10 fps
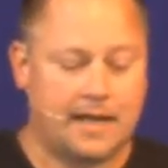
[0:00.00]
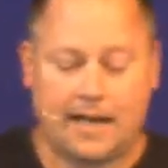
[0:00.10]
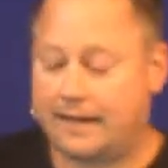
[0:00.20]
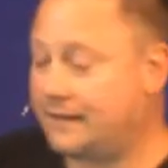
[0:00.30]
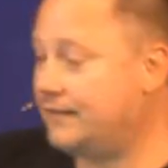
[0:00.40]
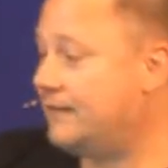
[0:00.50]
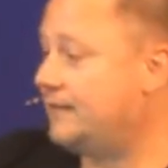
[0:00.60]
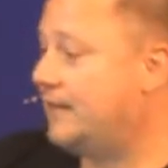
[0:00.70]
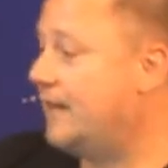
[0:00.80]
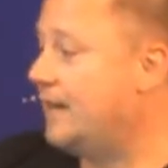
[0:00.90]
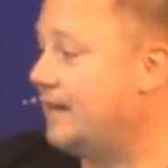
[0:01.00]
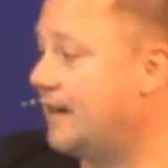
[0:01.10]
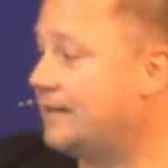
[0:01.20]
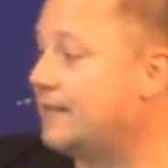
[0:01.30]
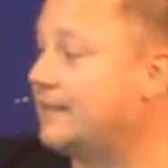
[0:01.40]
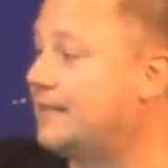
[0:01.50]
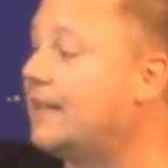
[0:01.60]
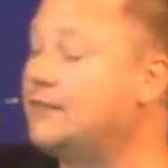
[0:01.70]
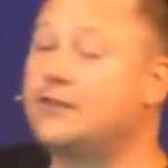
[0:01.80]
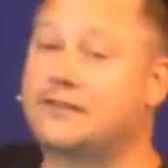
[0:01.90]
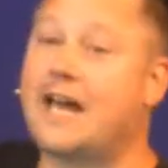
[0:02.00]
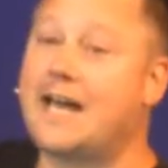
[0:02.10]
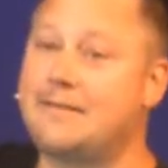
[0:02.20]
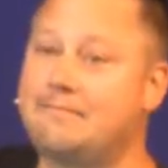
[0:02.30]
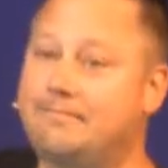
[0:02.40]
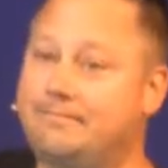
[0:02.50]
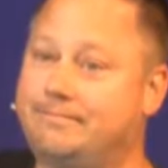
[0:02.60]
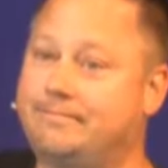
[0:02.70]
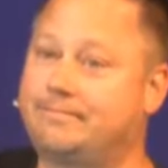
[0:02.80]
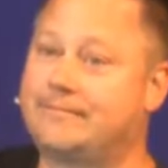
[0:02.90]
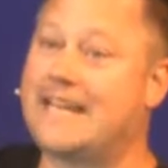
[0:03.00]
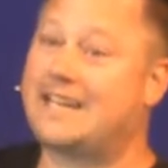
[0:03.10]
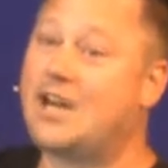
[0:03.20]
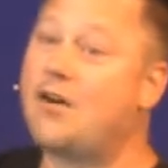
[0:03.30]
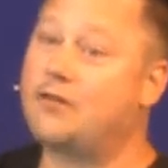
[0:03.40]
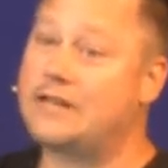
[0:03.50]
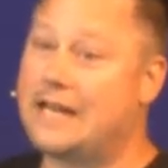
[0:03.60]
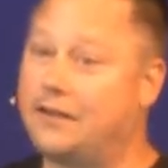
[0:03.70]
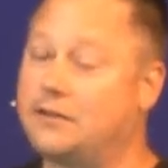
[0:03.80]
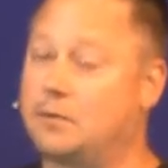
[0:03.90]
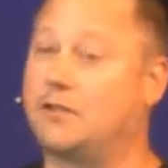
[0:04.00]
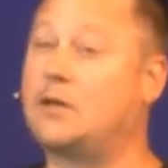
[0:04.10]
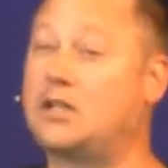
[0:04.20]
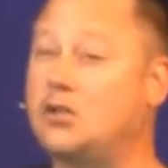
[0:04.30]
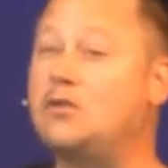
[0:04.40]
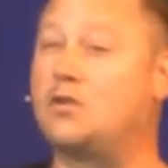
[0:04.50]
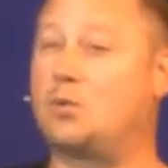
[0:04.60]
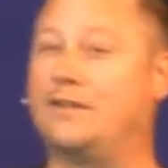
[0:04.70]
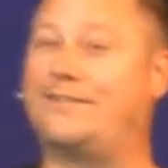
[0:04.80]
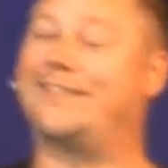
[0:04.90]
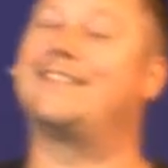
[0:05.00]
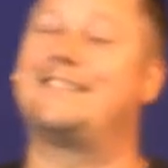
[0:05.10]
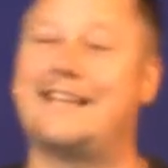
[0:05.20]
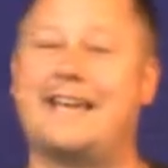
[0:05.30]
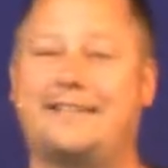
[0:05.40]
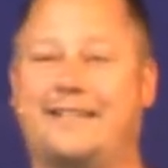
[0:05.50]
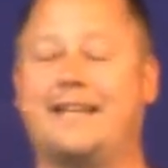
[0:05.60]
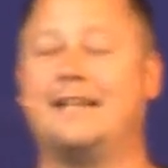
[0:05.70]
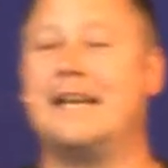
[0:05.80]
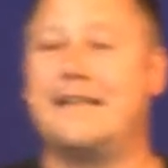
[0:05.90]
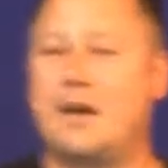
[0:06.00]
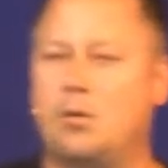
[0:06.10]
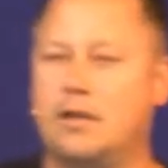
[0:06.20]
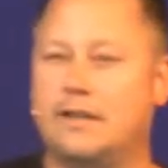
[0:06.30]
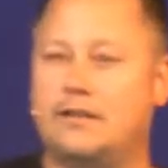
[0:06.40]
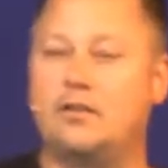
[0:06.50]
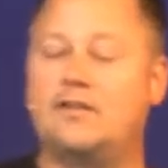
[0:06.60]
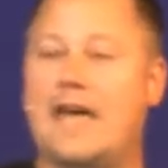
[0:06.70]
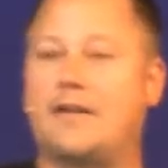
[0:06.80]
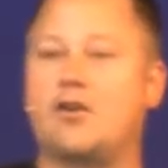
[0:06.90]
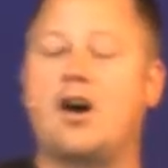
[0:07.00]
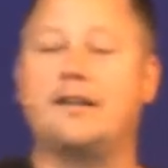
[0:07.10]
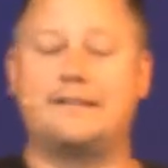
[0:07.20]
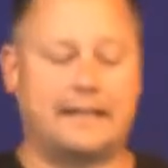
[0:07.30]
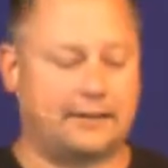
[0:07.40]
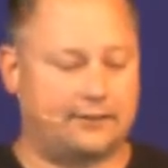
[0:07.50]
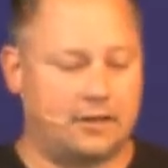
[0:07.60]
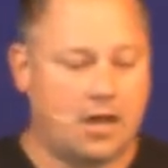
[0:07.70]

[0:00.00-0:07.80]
And this is a successful time at Calvary Ellensburg, if we can use the word success, that, that word gets used out of context